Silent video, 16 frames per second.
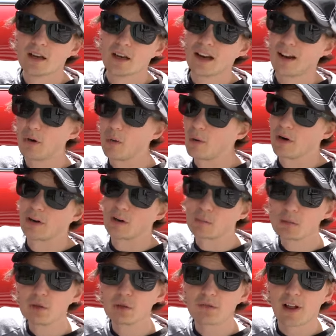And I don't wanna
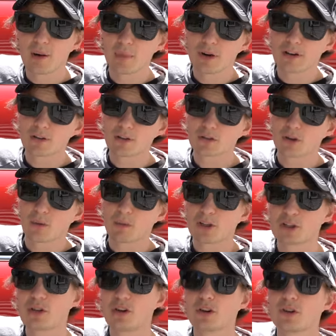remove that barrel, so I'm
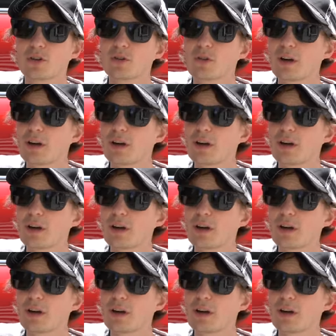gonna show you